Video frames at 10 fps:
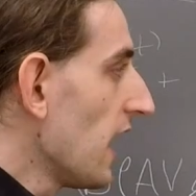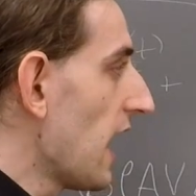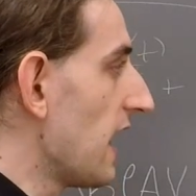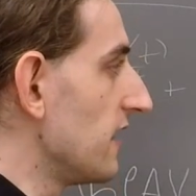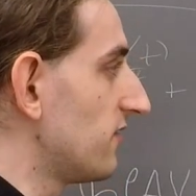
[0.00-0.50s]

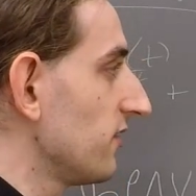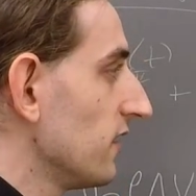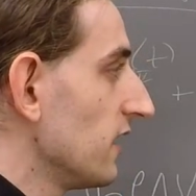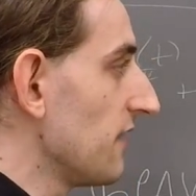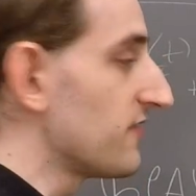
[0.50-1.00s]
And
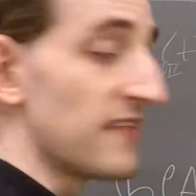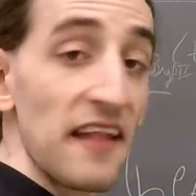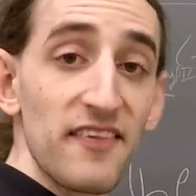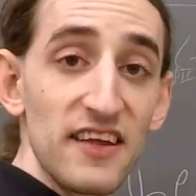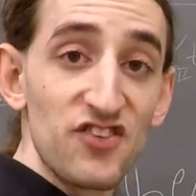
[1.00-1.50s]
if the
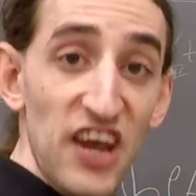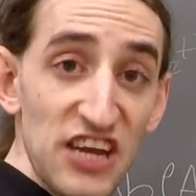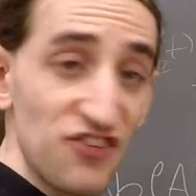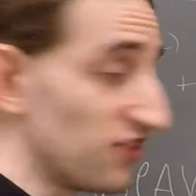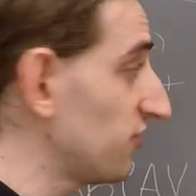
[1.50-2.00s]
density
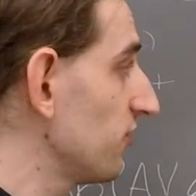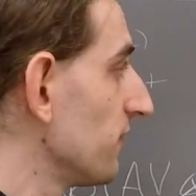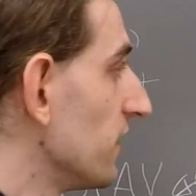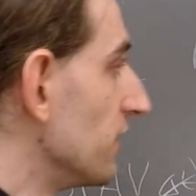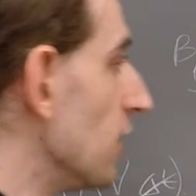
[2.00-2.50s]

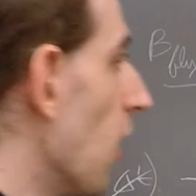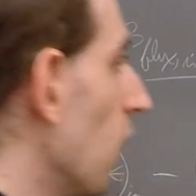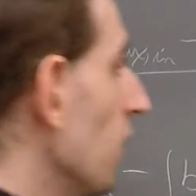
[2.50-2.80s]
changes, you're